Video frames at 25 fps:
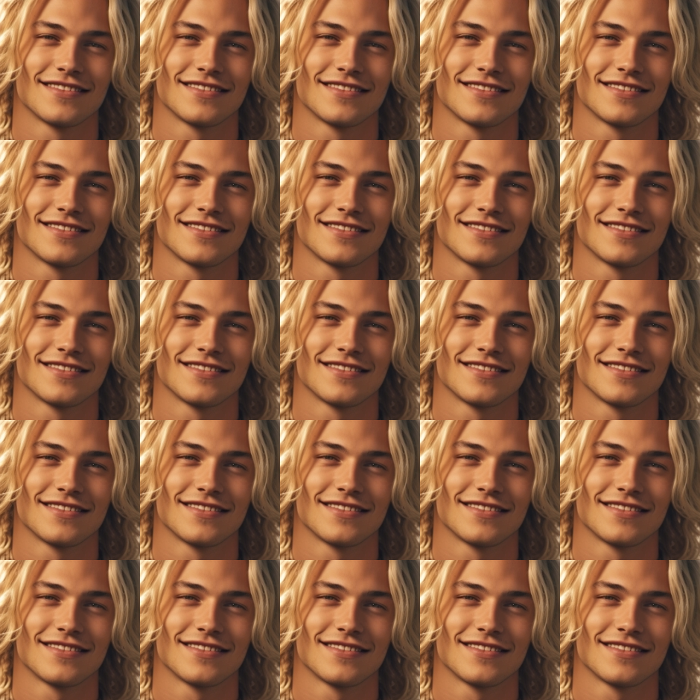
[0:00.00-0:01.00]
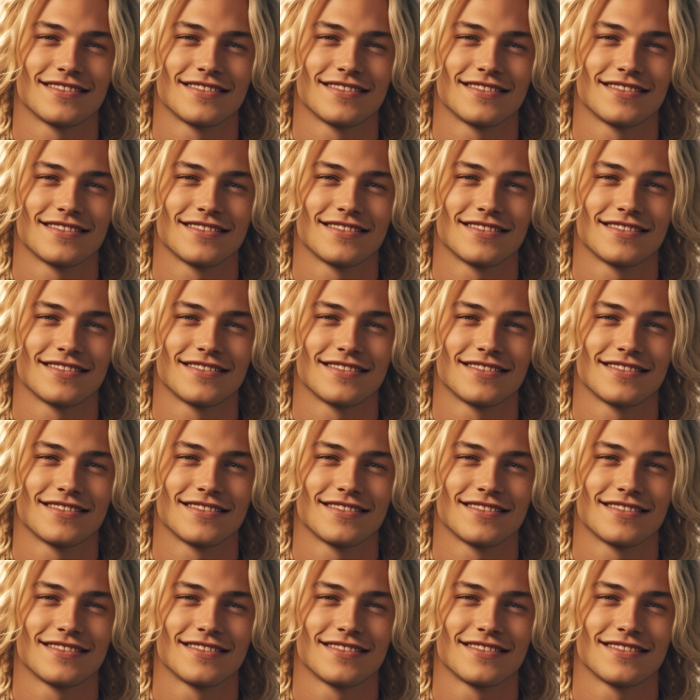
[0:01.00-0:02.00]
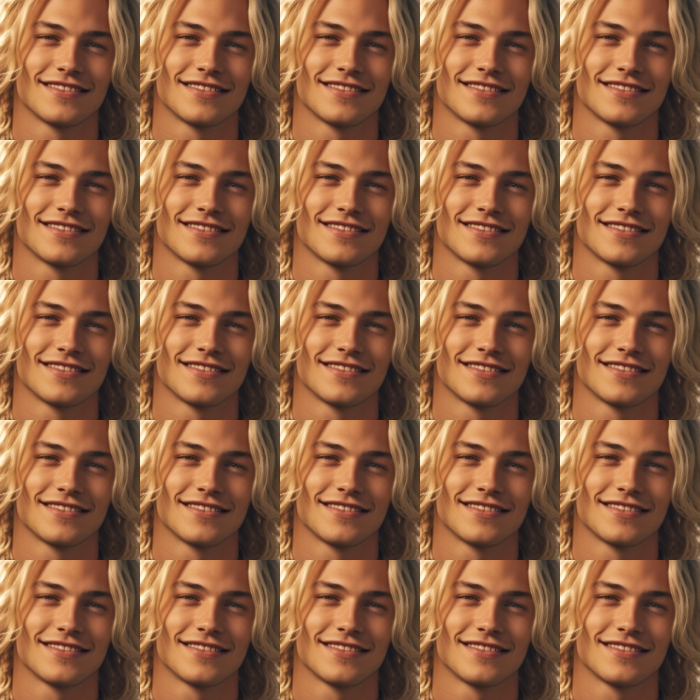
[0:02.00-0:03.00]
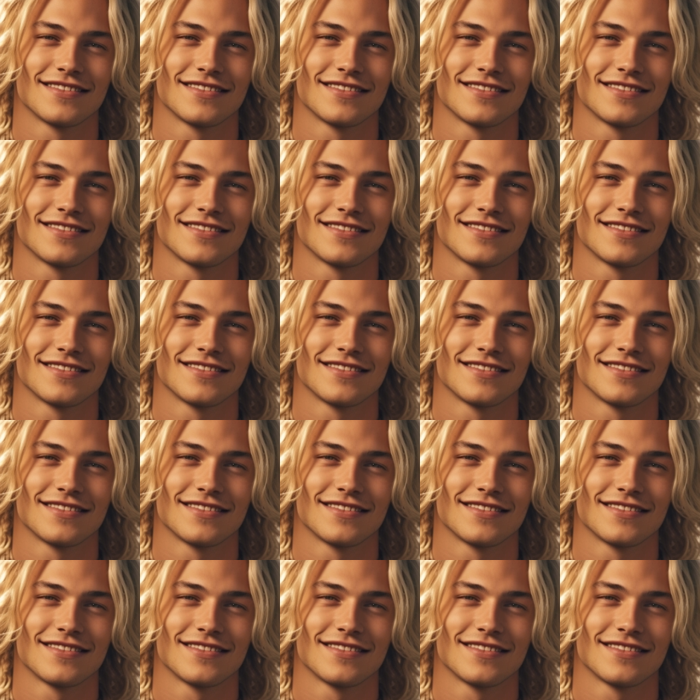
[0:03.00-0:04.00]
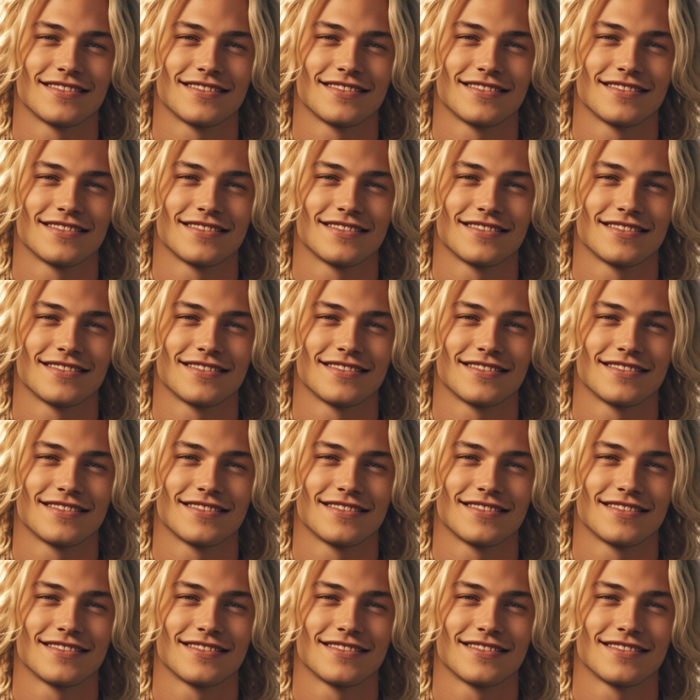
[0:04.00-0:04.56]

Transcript: (no lip movement)